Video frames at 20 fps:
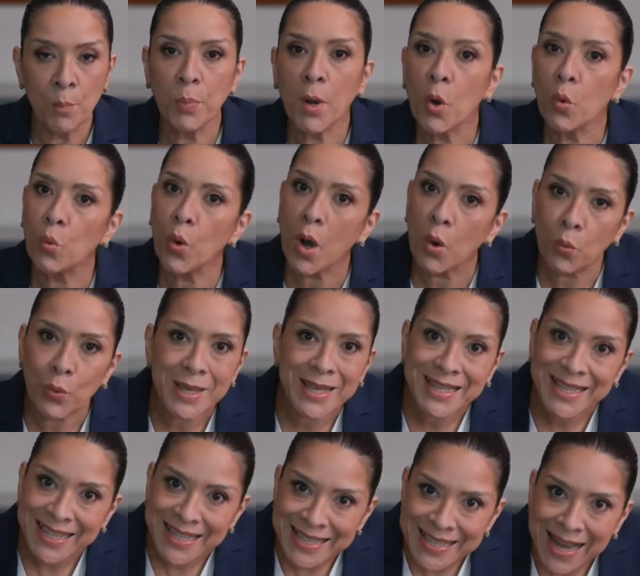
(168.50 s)
But what we
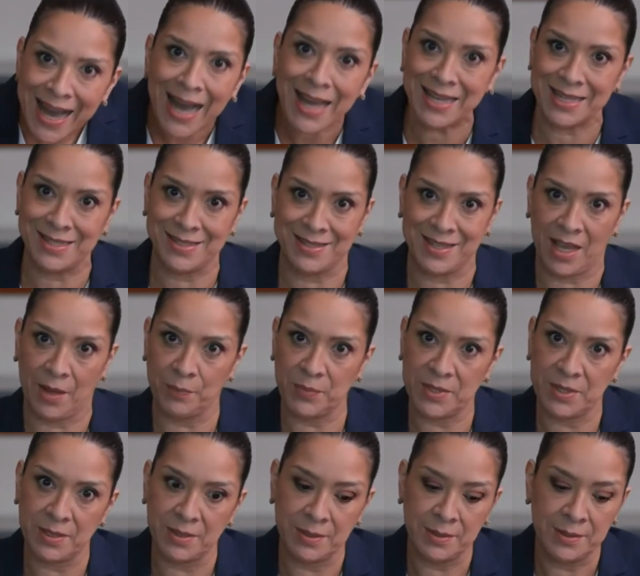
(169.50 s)
cannot
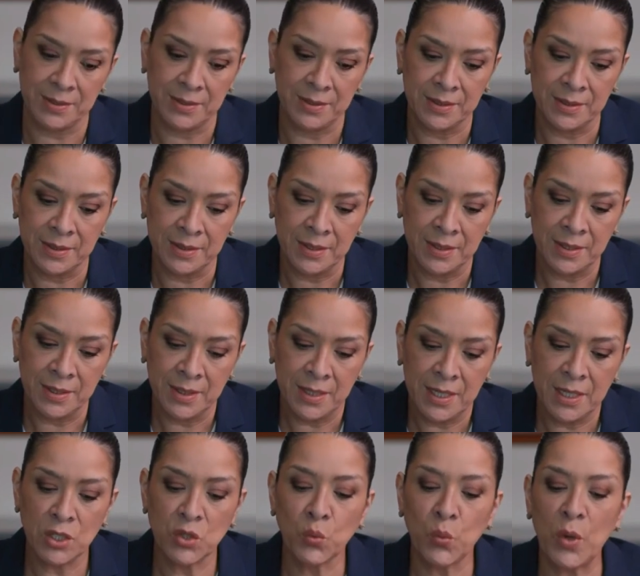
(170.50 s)
accept
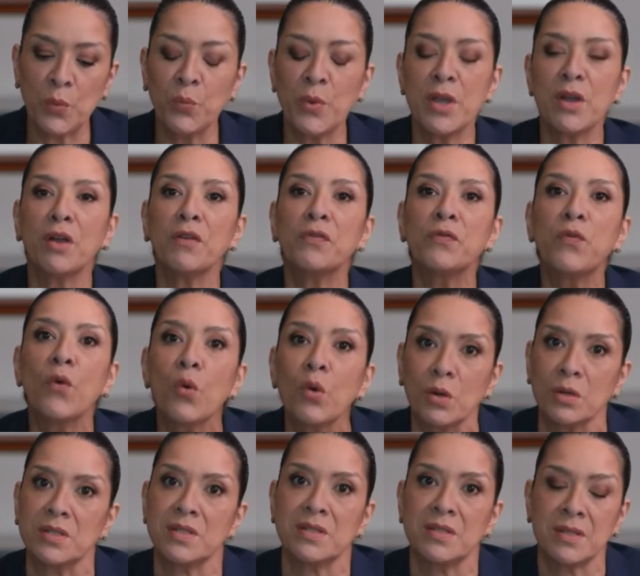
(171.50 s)
is when we are
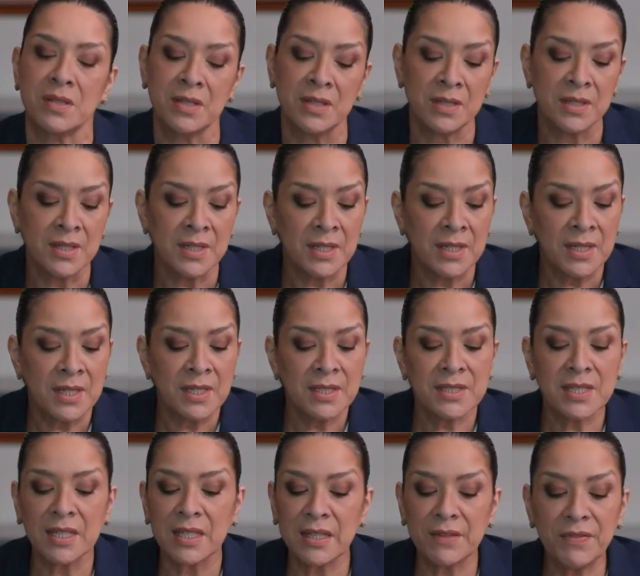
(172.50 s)
forced
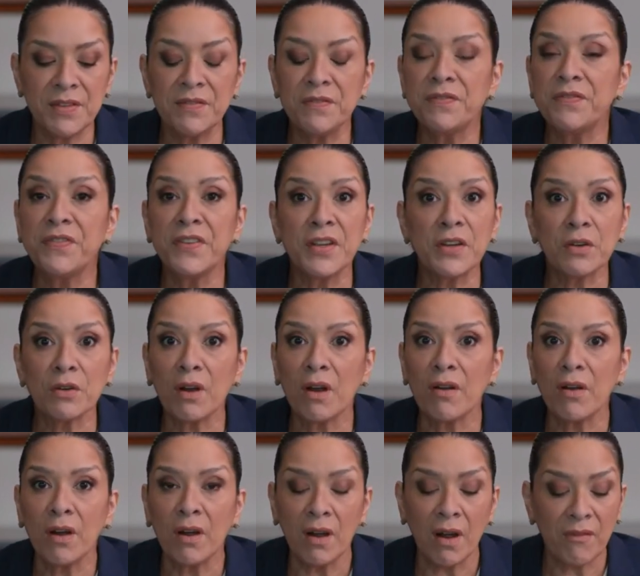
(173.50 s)
to live in fear
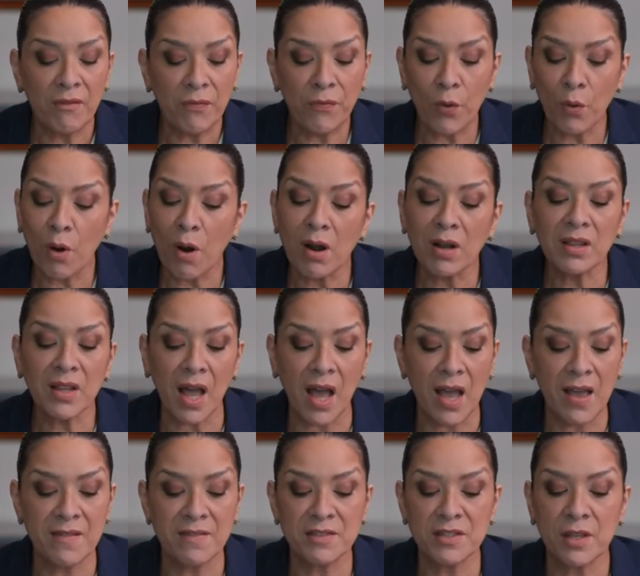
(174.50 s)
for our
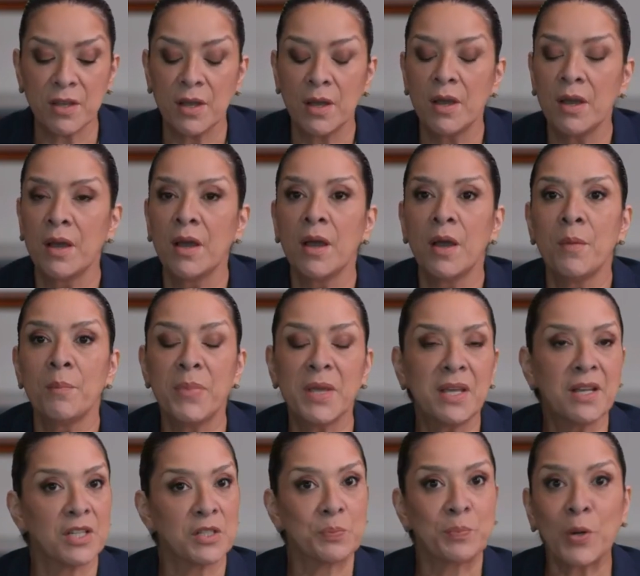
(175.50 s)
lives
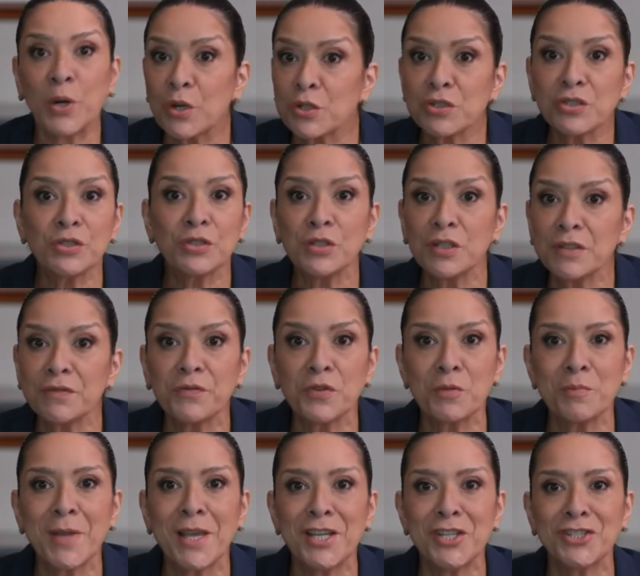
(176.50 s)
because personal
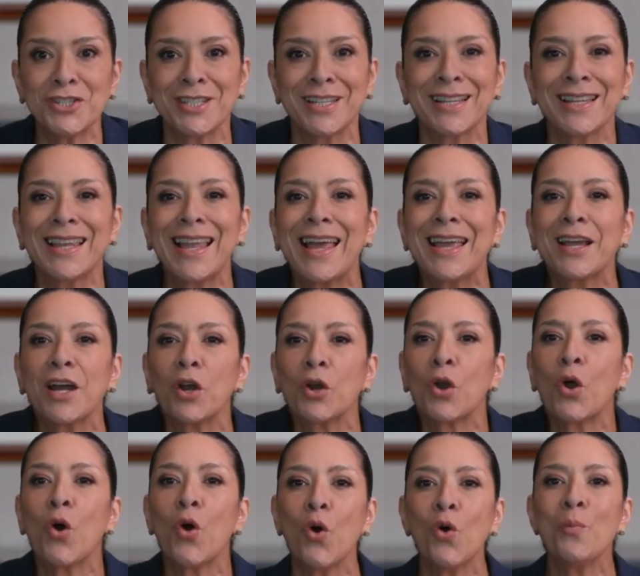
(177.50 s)
information, like
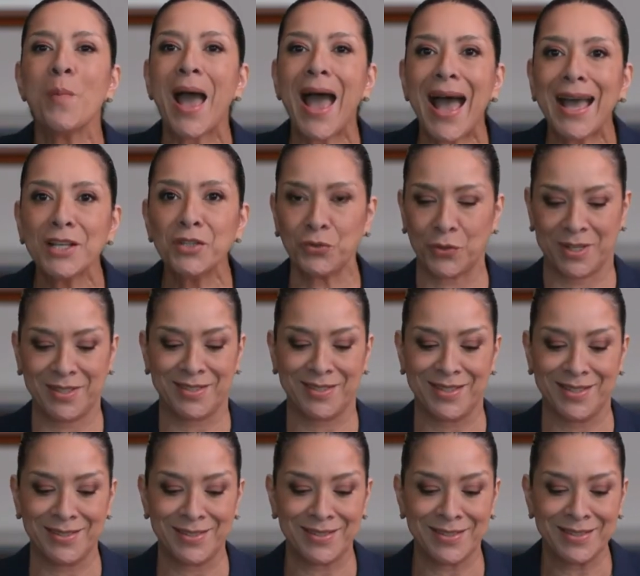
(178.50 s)
our home
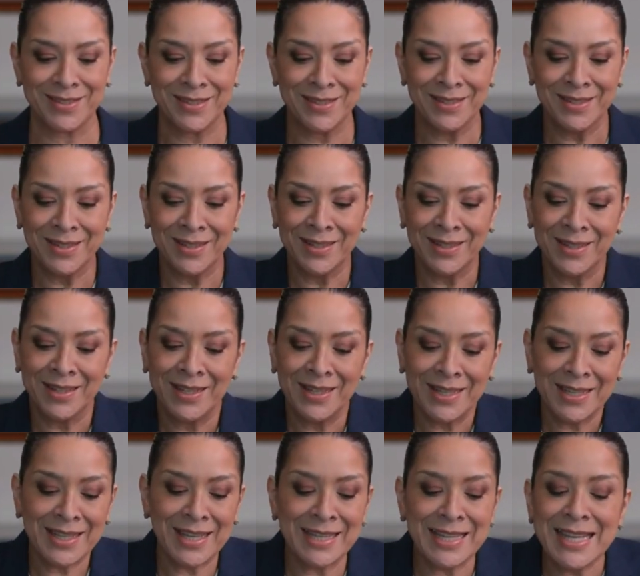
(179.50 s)
addresses,
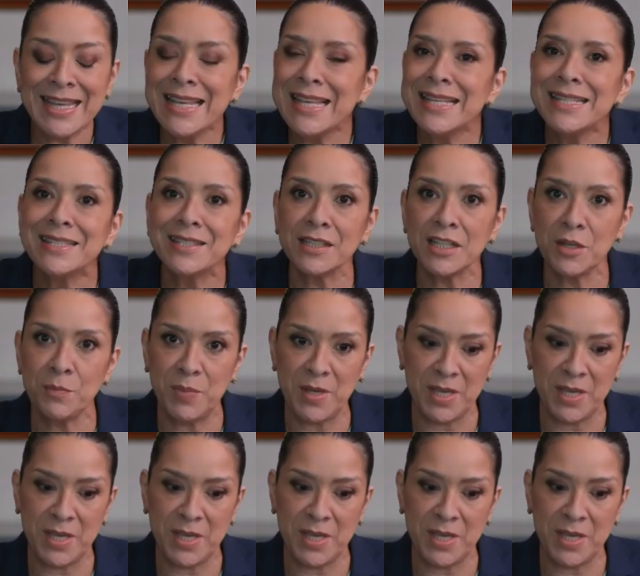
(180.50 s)
can easily